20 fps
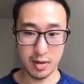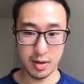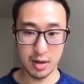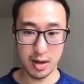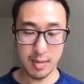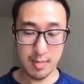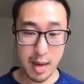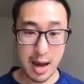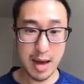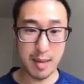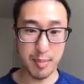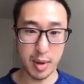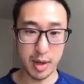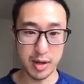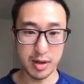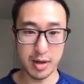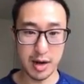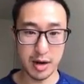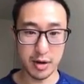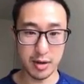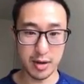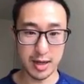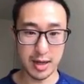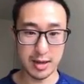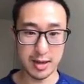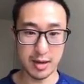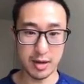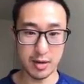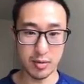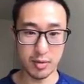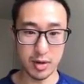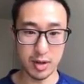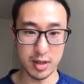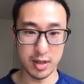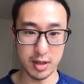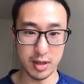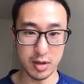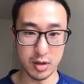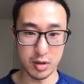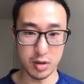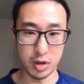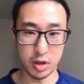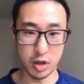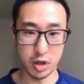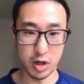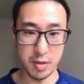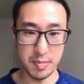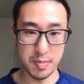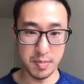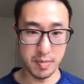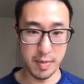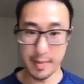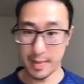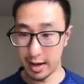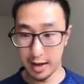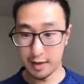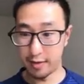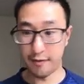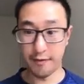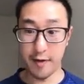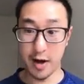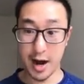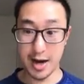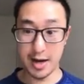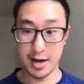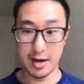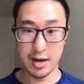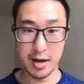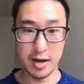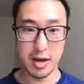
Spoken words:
in my opinion, I don't think I did a really good job. I mean, it's fine.